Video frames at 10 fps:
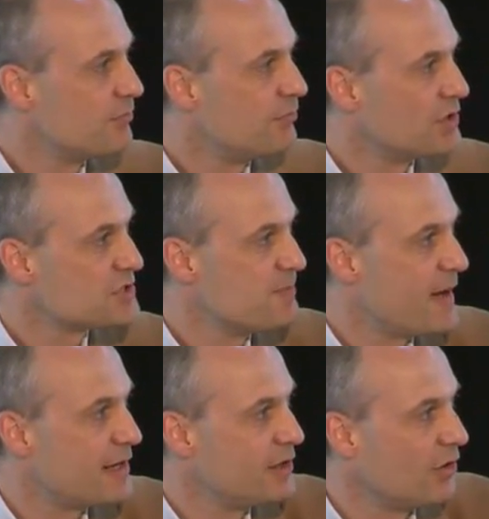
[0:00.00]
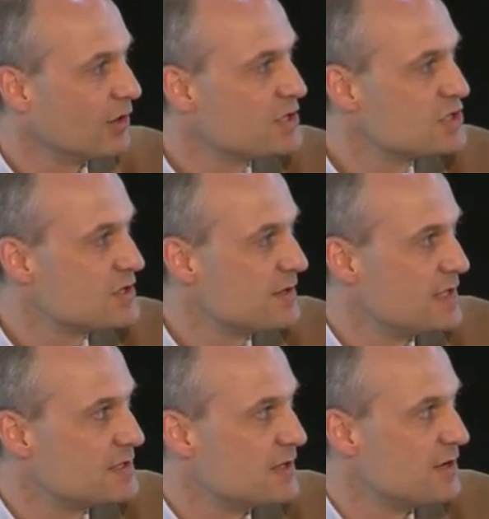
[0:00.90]
much better knowledge
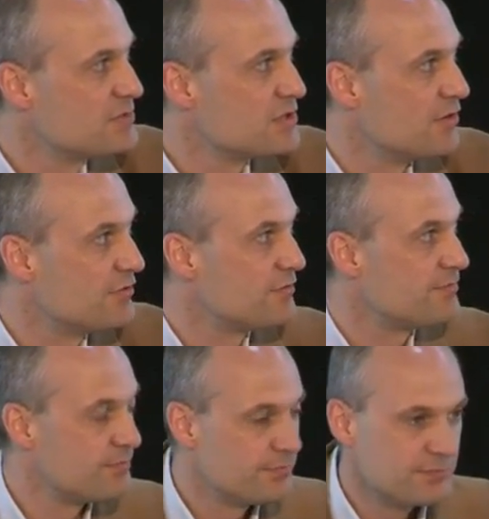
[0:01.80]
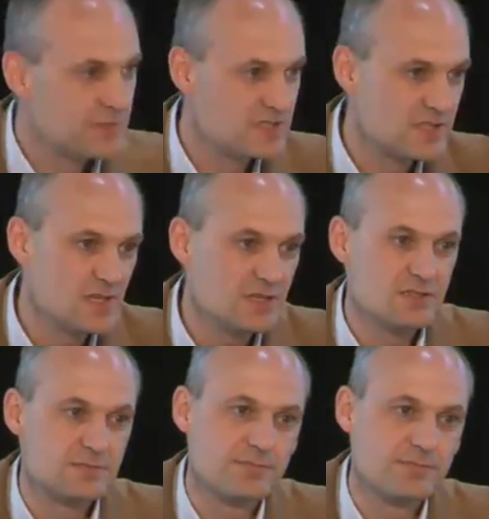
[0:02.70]
in terms of disease